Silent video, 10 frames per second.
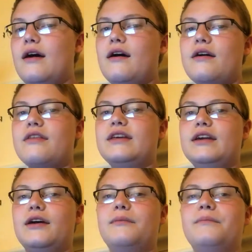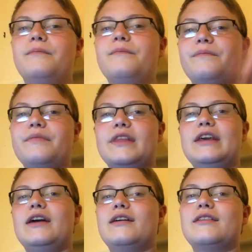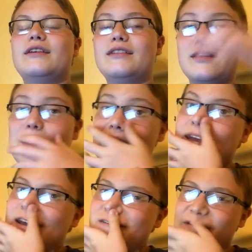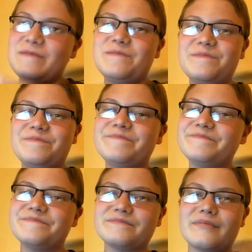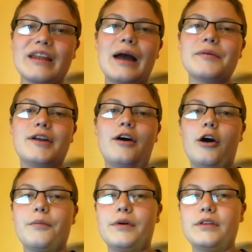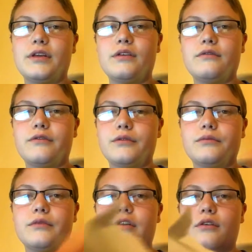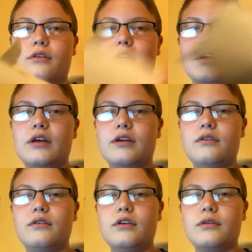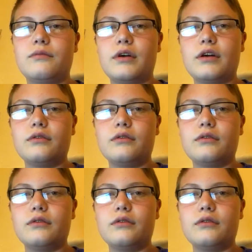the Batcave. I'm gonna harp on that for as long as I can. I don't know